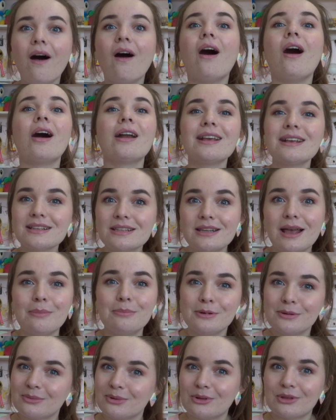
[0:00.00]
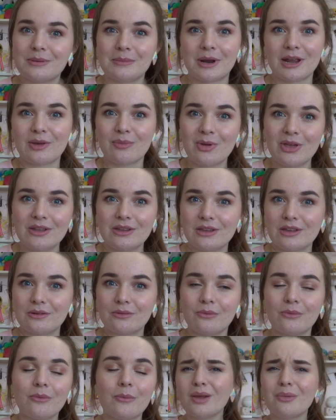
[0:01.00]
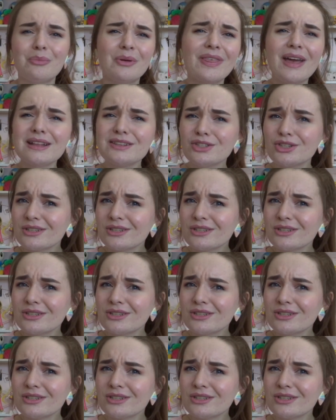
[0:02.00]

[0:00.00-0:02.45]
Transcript: Unacceptable in my opinion. But that's